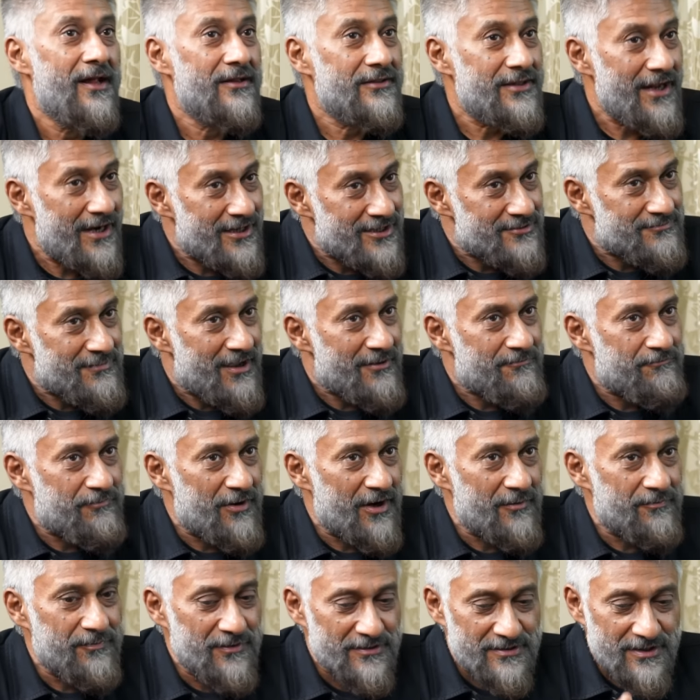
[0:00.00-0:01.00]
That is my
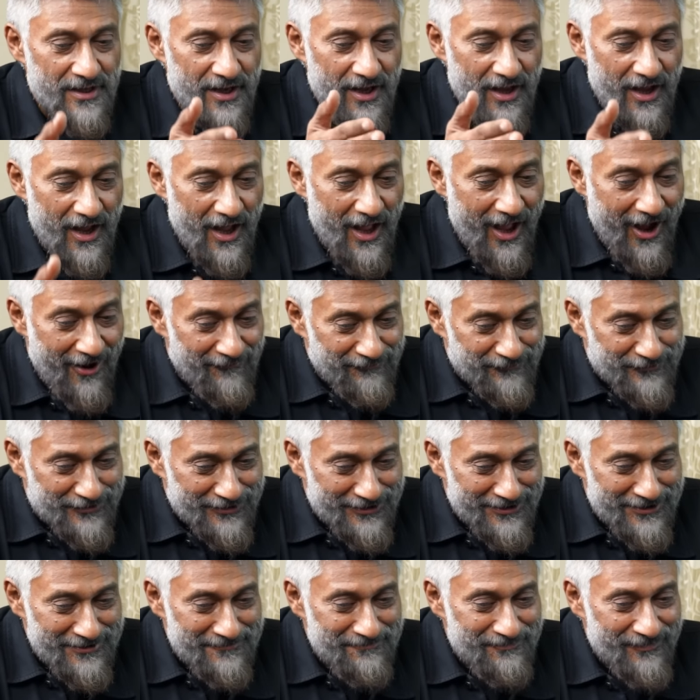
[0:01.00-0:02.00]
purpose.
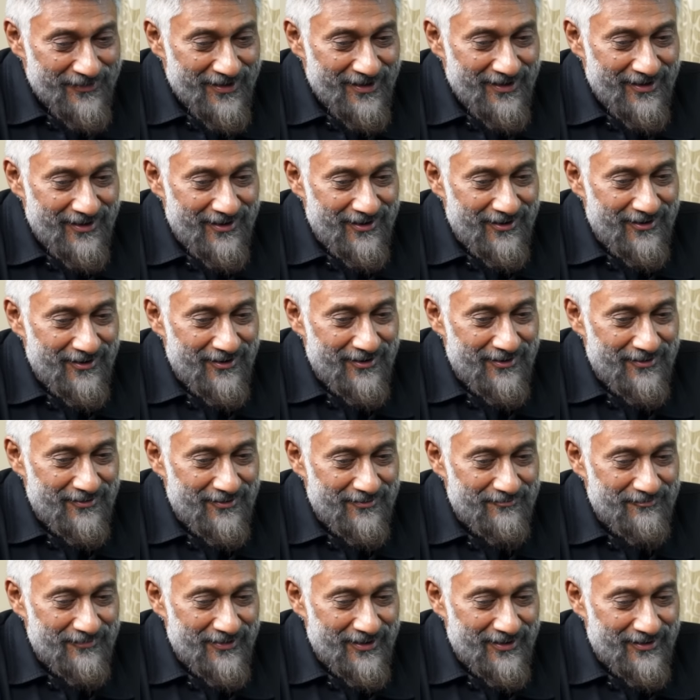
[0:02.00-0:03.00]
After uh,
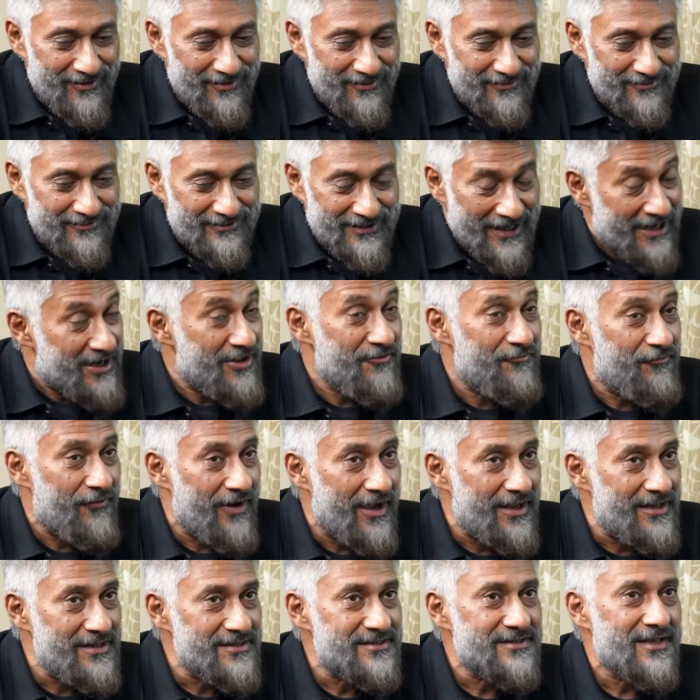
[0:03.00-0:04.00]
uh Delhi
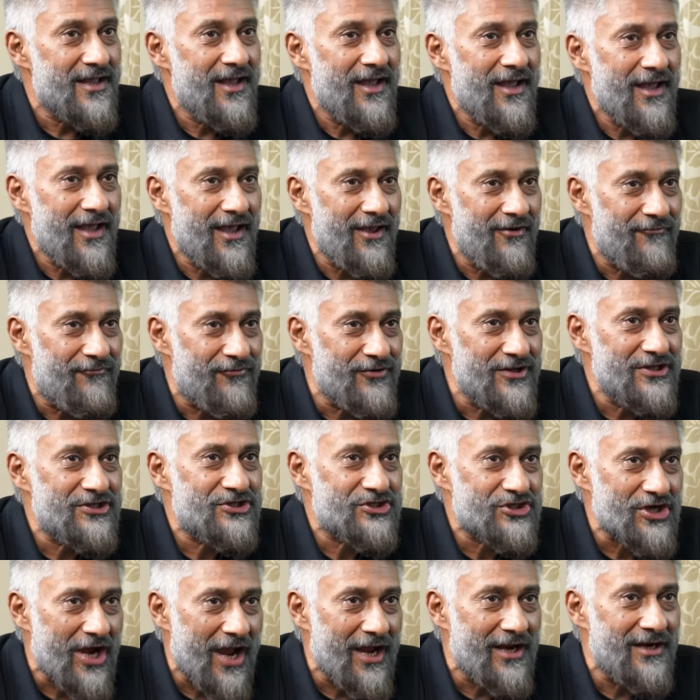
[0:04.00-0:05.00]
files, every
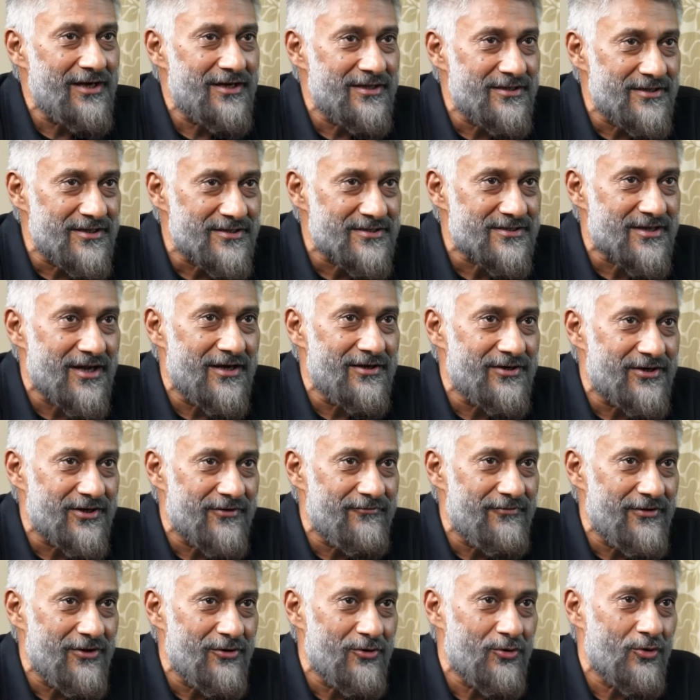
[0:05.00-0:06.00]
child in this country
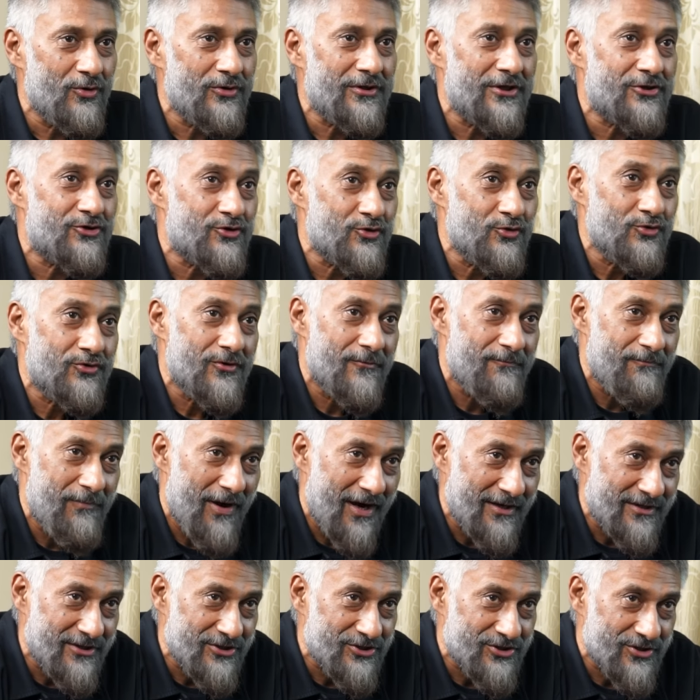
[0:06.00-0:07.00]
will know the truth of
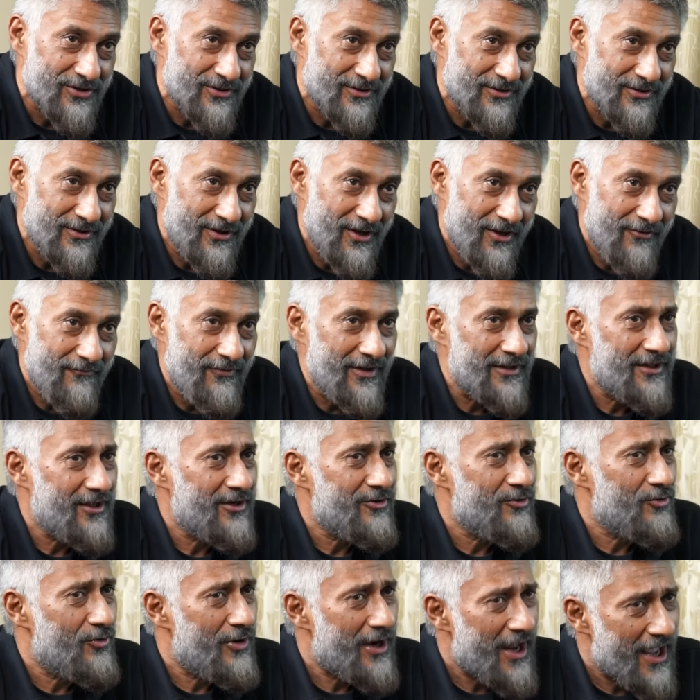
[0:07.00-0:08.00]
partition, whether
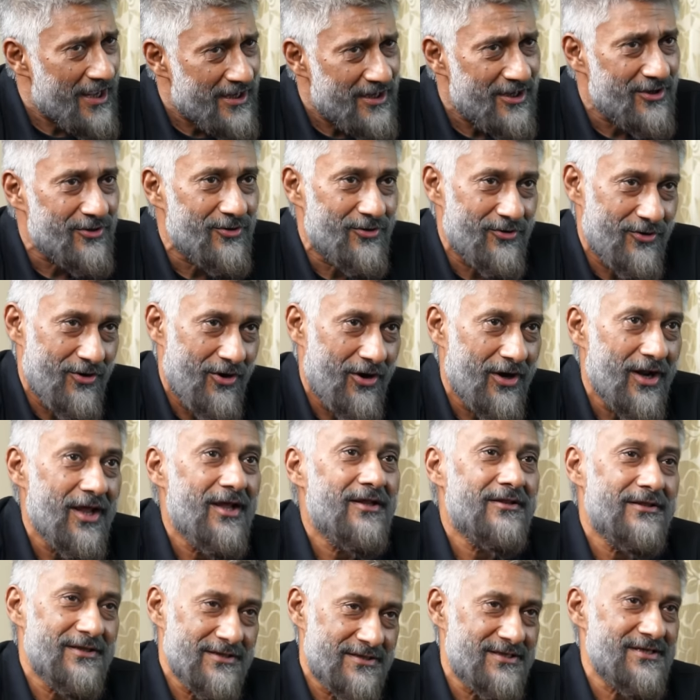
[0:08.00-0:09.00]
you like it or not.
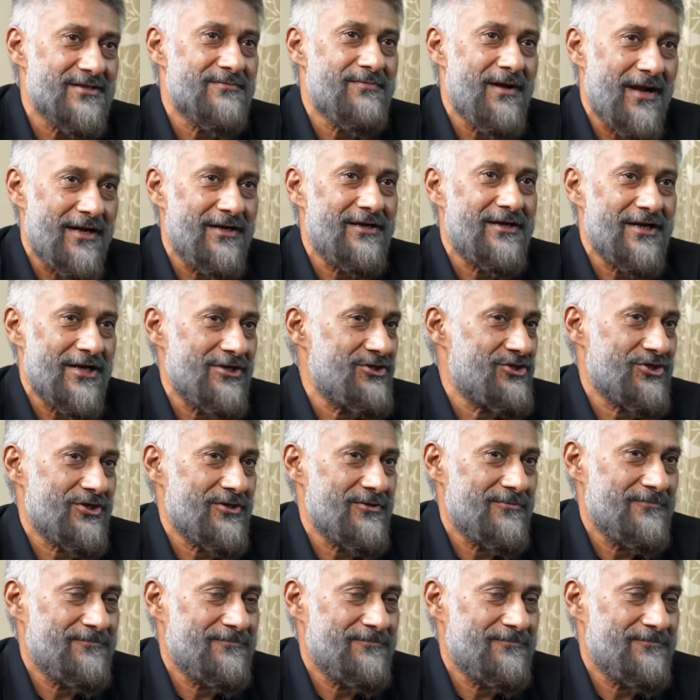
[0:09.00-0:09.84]
This is my intention.